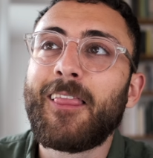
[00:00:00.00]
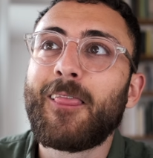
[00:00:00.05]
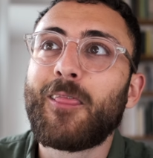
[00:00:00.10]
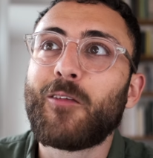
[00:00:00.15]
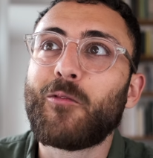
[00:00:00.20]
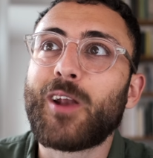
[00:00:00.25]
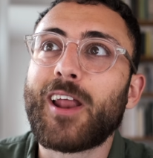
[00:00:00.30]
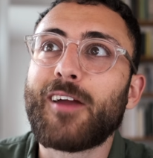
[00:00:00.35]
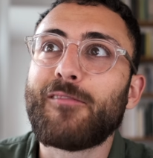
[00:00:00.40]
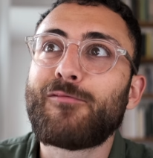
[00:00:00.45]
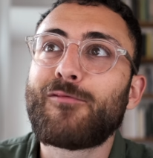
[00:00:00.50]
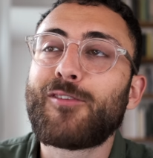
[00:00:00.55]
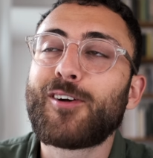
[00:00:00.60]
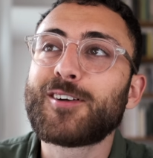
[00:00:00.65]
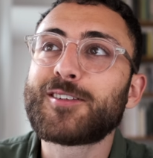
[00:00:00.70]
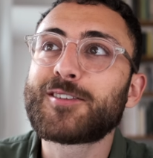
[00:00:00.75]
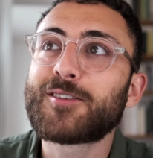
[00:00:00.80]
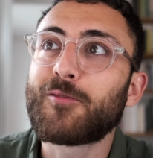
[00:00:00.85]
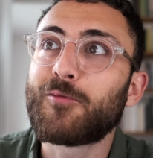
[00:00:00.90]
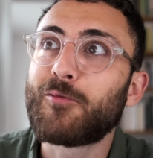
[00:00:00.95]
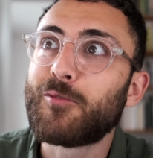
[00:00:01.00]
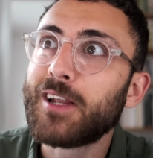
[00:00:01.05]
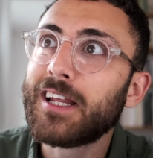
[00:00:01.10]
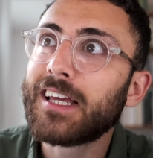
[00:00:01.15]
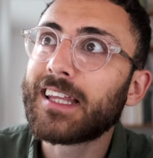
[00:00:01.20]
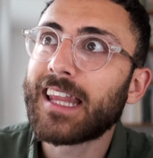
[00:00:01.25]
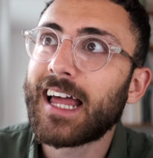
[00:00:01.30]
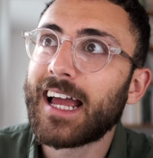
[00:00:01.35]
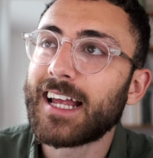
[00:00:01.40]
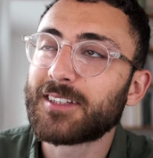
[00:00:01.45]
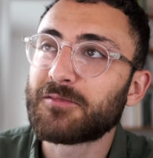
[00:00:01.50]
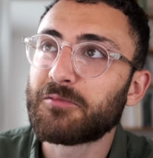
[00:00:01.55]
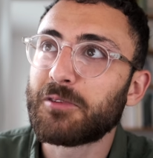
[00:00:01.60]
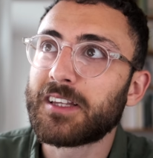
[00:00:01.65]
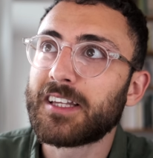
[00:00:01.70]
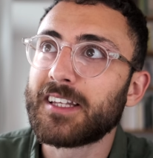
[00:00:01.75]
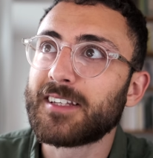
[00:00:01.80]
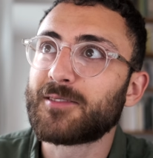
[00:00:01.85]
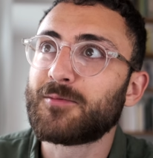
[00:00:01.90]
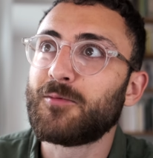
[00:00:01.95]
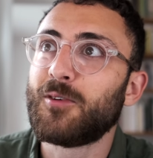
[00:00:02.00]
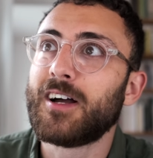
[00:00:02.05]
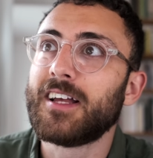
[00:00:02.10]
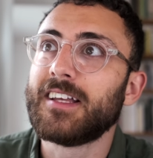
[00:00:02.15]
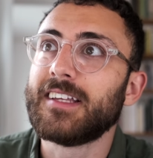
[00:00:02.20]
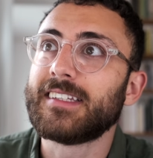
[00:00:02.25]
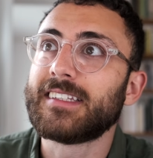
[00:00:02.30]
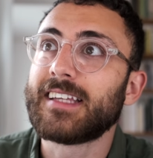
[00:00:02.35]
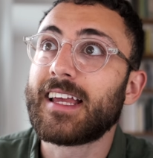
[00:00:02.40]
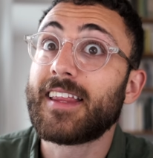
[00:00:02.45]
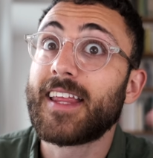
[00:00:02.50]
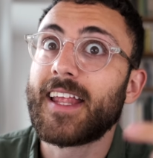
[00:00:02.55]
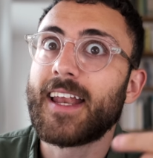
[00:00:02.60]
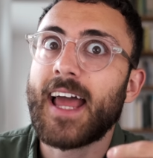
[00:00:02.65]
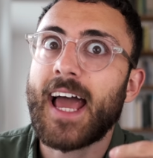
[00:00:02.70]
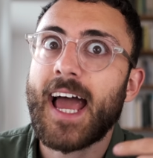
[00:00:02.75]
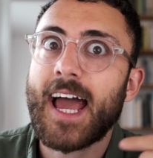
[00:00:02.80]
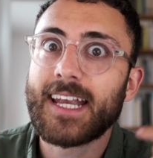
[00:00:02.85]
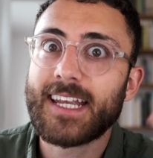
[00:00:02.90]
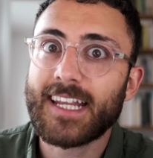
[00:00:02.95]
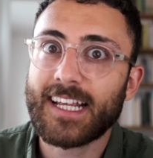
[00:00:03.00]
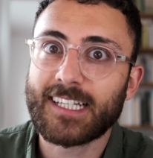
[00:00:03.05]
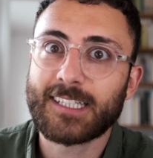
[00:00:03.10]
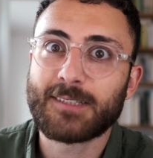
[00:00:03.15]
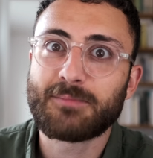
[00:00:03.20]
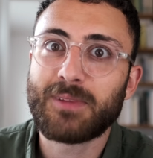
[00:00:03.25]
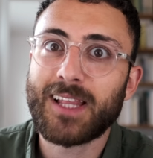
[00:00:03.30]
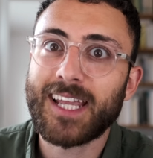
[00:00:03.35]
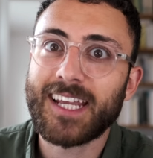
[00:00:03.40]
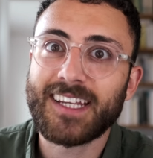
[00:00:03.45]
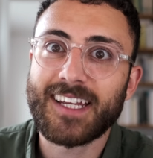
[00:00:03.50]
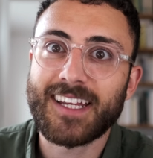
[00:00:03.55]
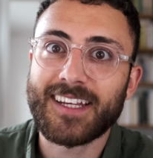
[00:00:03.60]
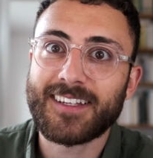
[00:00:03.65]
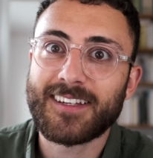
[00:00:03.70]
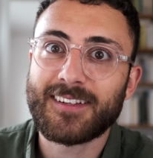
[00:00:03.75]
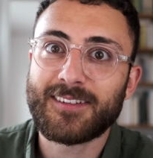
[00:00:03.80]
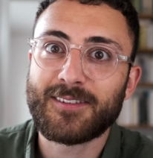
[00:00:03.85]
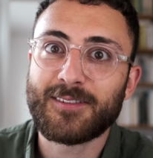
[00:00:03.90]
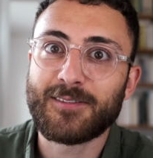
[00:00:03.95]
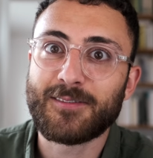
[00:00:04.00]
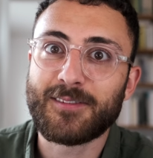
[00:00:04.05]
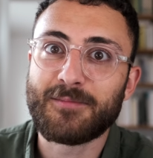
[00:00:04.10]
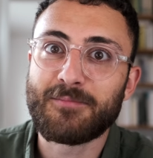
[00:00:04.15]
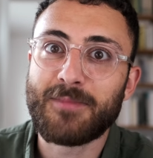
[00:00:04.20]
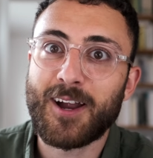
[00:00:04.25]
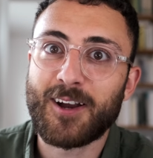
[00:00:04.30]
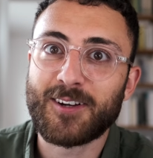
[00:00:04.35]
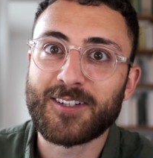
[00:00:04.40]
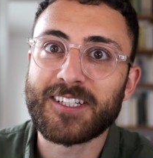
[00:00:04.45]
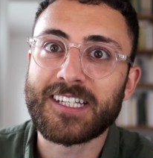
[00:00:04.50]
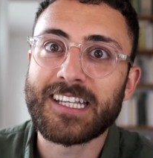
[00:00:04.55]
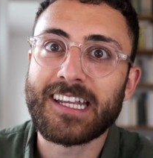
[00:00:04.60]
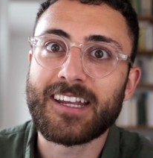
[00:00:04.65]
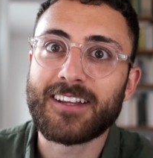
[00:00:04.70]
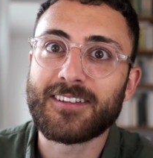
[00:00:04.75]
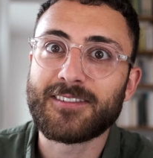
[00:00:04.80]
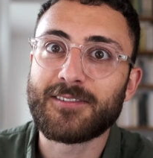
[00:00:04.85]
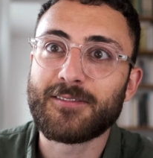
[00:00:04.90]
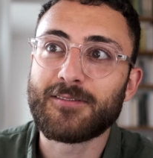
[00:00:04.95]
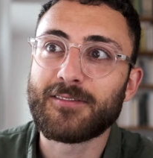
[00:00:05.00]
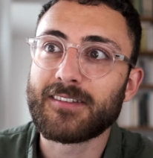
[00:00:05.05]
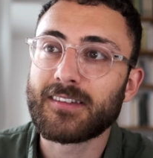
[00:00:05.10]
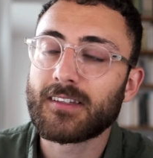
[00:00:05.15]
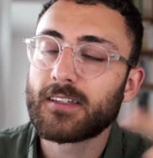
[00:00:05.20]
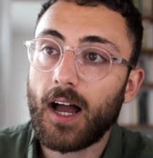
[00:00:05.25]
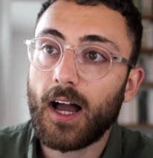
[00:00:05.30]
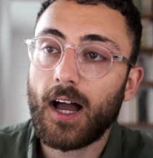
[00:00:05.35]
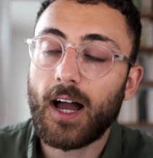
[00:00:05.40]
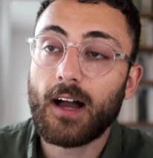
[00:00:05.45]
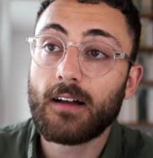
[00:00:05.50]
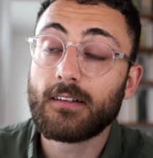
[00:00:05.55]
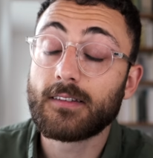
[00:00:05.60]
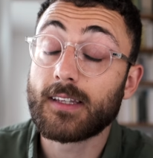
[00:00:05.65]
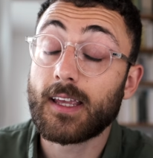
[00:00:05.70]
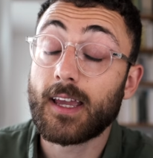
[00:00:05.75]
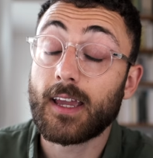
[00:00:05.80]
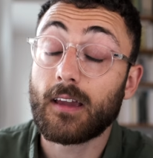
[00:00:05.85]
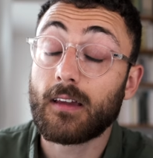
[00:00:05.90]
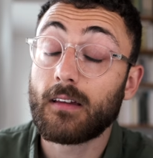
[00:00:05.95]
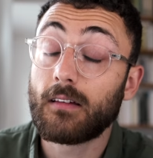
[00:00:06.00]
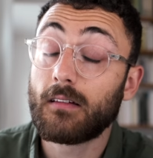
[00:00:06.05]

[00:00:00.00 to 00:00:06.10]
when I first realized what this was and then had to explain it to my Argentinian students, I was like,